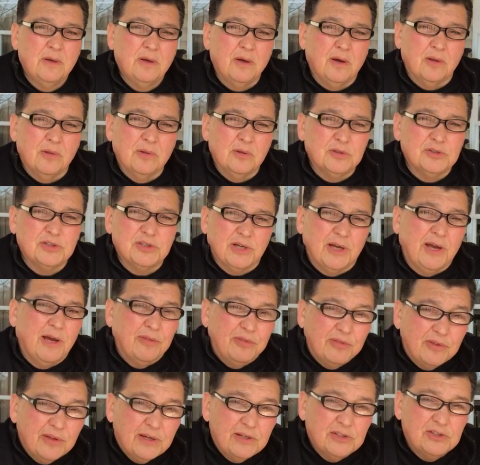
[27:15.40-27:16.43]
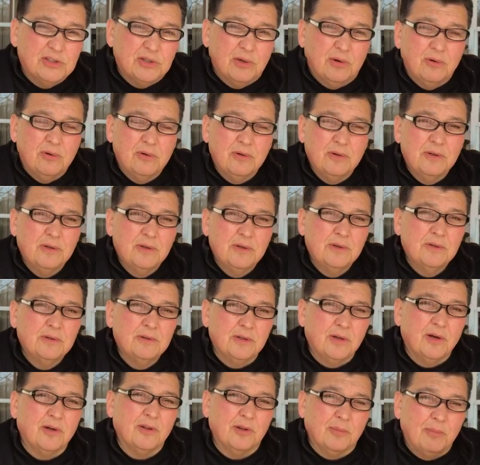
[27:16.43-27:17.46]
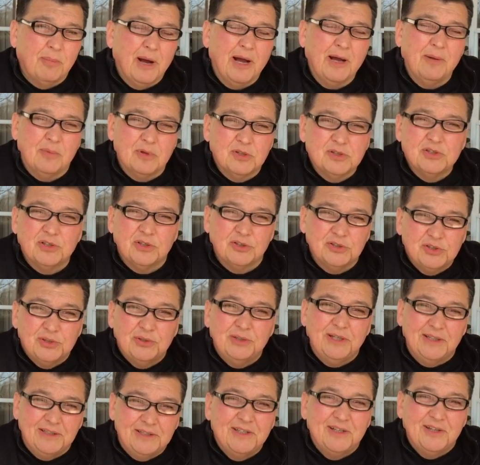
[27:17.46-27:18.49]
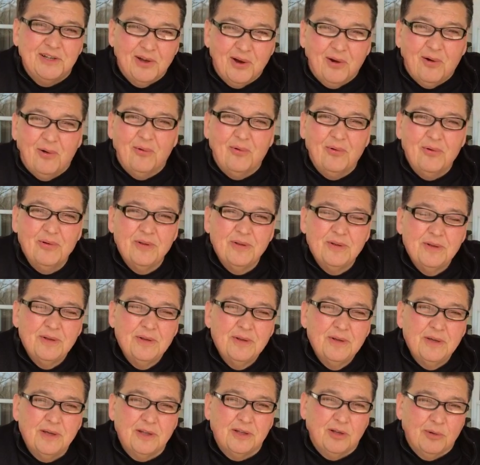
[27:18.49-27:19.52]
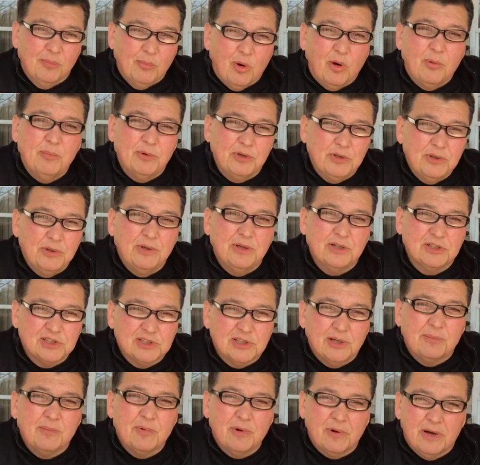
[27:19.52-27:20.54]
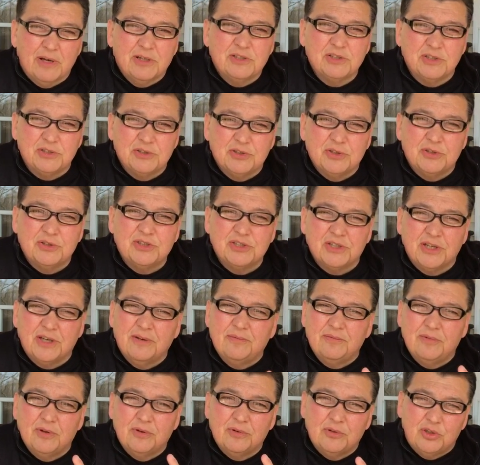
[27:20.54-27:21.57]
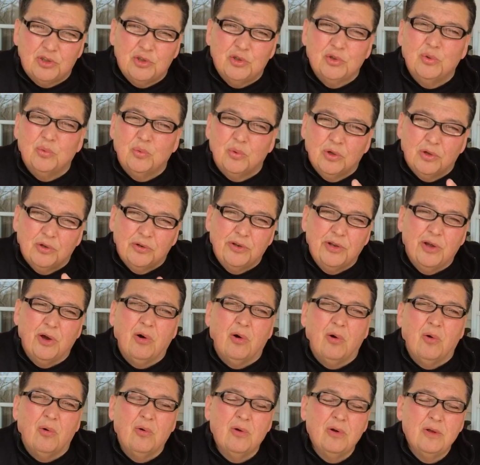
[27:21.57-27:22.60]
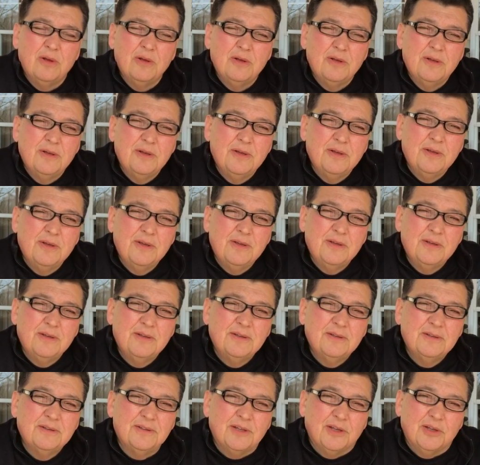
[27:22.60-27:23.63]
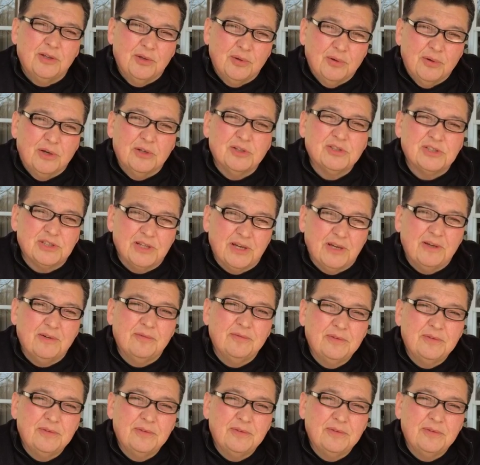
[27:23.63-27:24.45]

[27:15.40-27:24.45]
Others say, I think so. No, the Bible says you need to know. And the moment you accept Christ as your Savior, you will know that you are saved.